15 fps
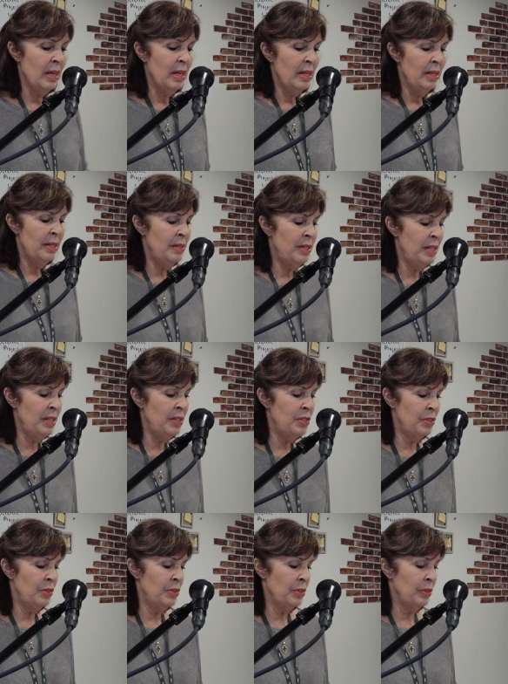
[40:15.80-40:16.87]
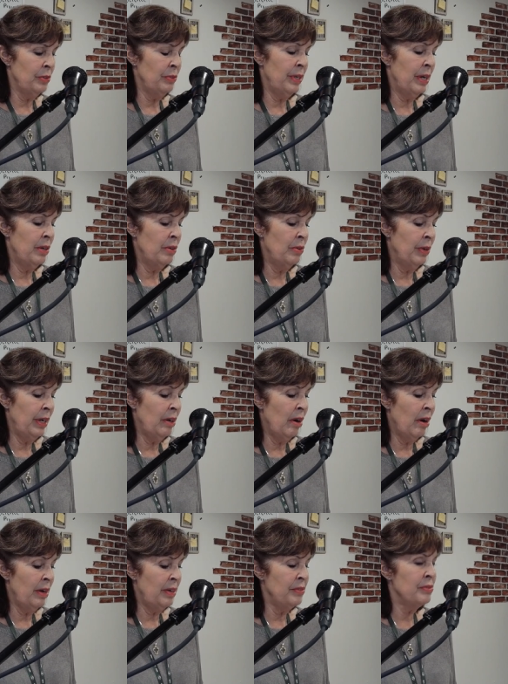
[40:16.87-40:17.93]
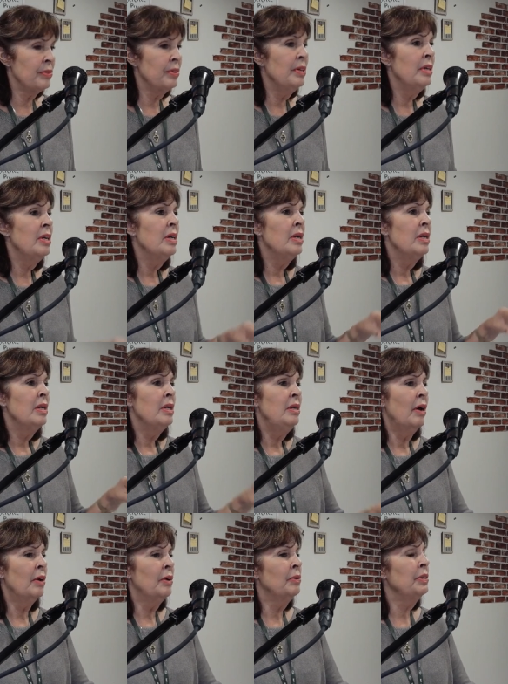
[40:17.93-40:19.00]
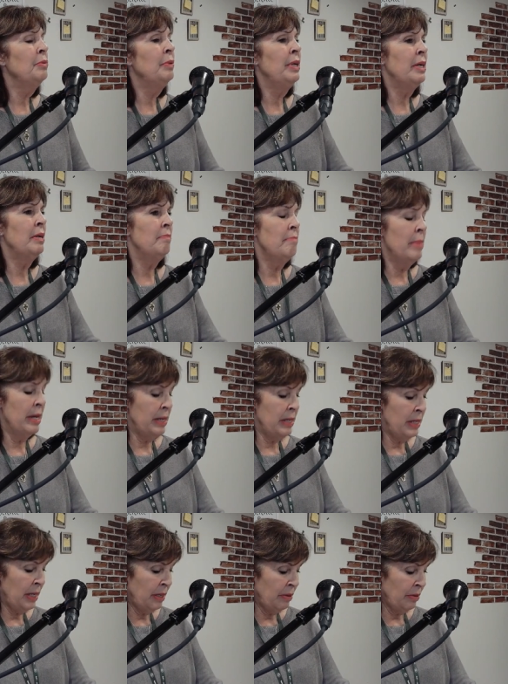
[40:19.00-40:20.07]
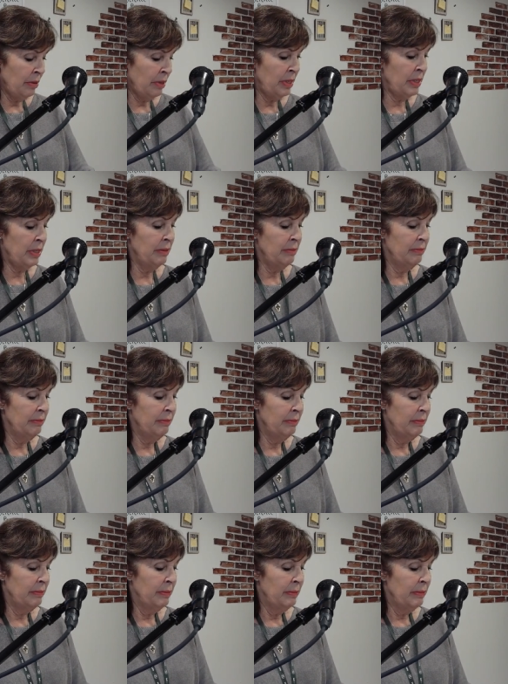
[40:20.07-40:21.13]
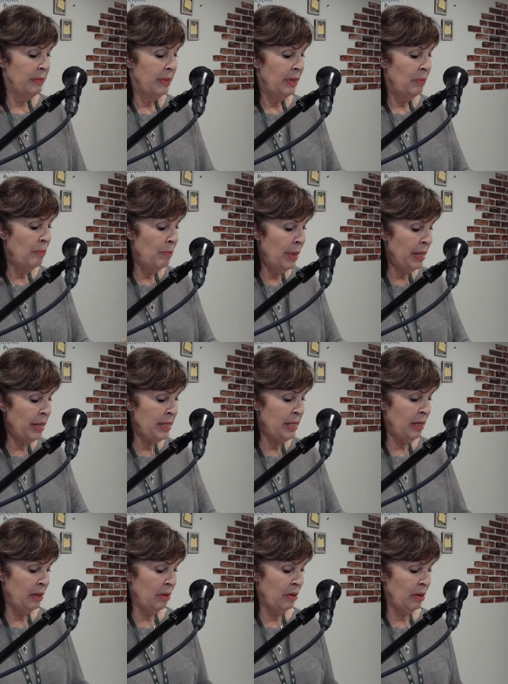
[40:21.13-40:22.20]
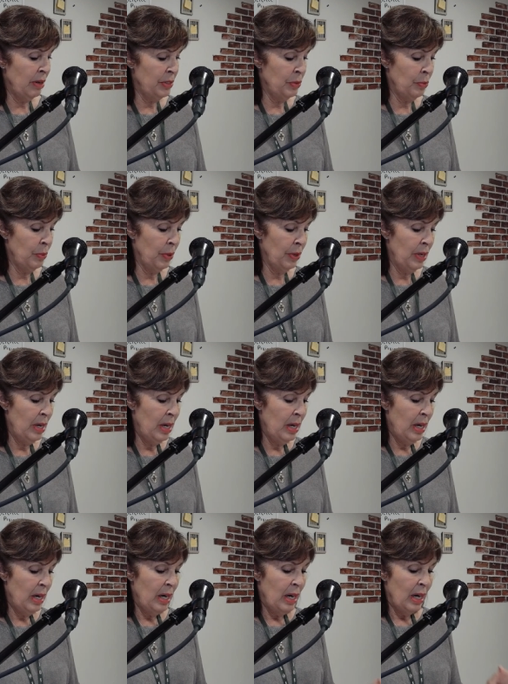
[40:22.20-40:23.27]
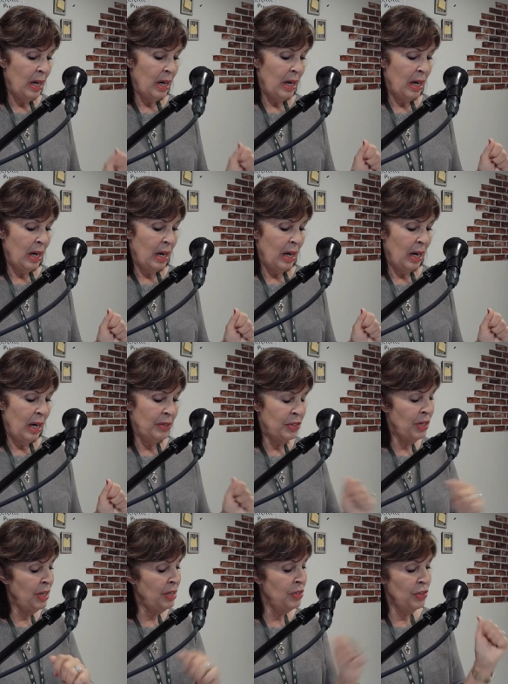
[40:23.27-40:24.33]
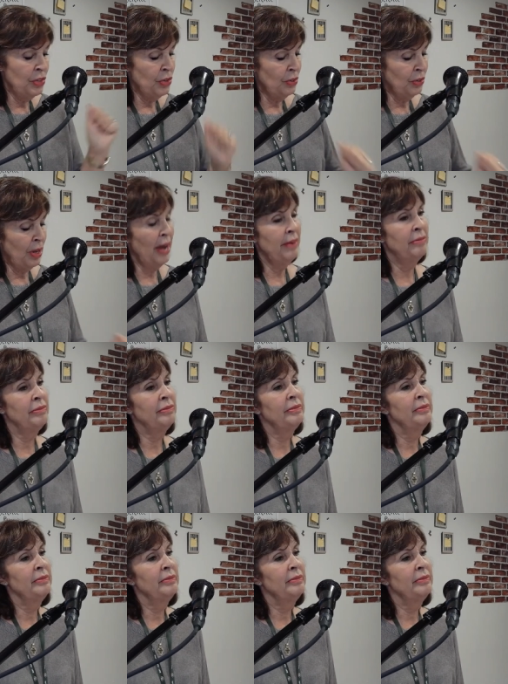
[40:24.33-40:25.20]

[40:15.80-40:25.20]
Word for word: To teach the children how great God is. Not only read it, meditate on it. Meditate on God's word. It changes your life